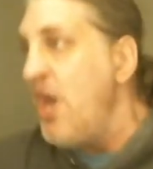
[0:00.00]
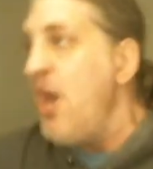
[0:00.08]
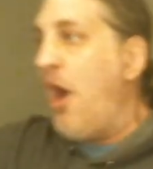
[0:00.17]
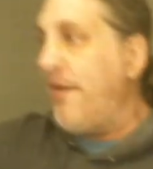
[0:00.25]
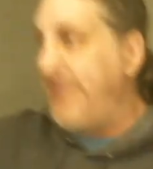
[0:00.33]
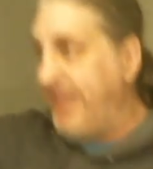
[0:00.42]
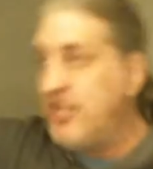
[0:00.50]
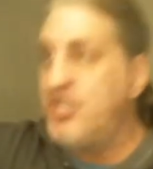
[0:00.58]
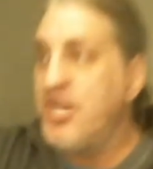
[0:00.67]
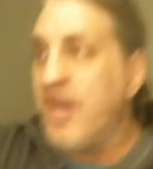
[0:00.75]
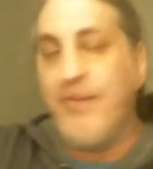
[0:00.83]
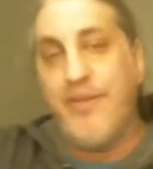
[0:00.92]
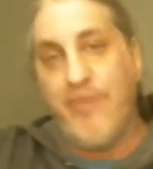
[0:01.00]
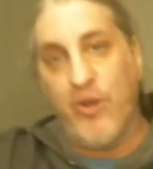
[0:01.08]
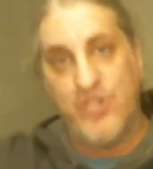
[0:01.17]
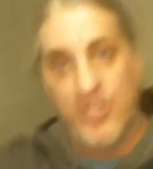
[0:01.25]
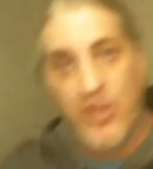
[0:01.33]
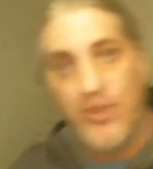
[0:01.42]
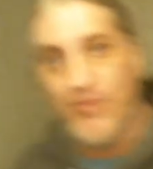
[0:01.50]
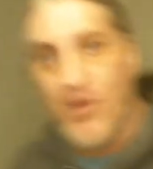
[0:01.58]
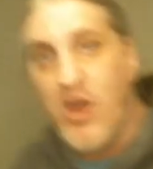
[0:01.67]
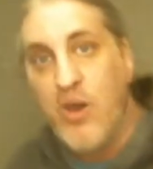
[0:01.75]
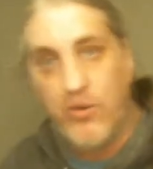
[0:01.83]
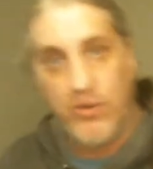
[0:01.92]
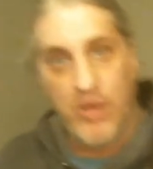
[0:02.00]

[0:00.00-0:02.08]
of each and every person on the road,